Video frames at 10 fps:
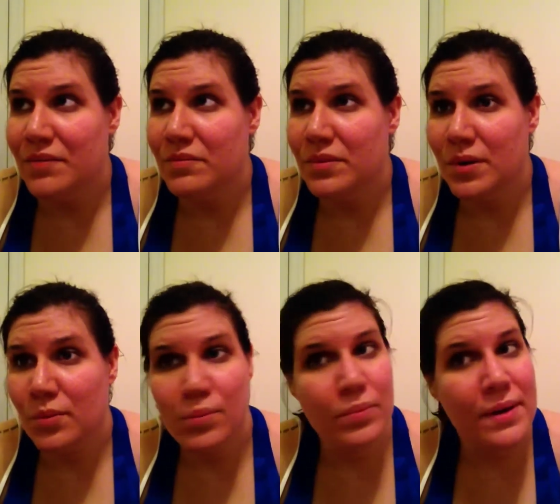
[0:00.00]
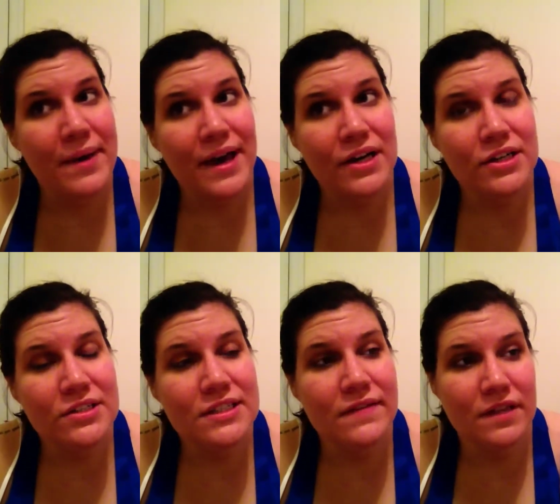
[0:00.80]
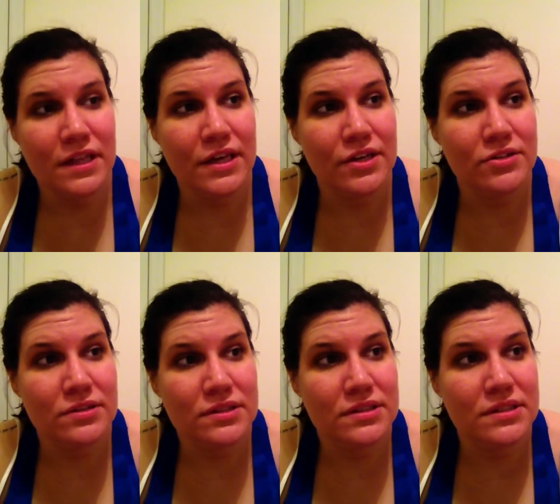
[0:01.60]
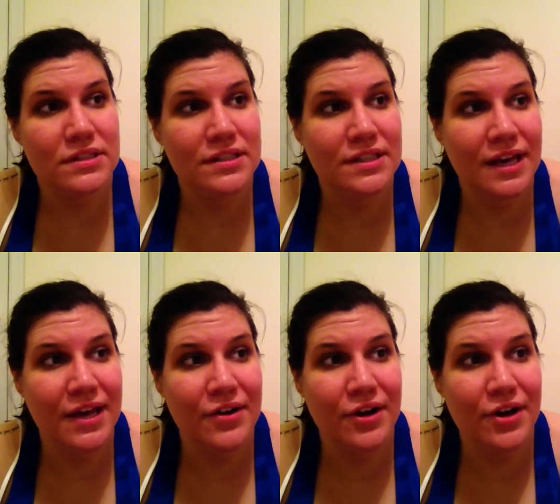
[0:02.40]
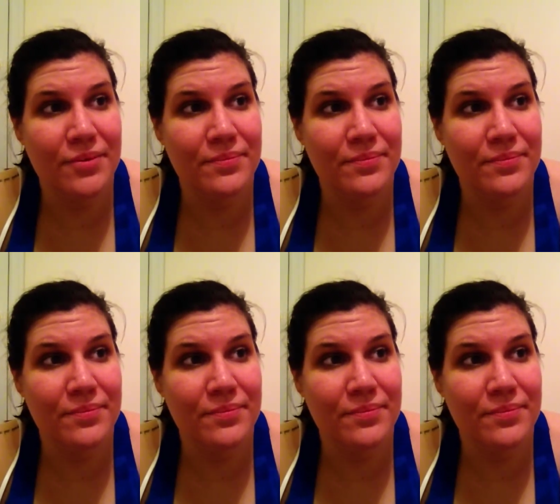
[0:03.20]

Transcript: when my back hurts, everything hurts. I don't know.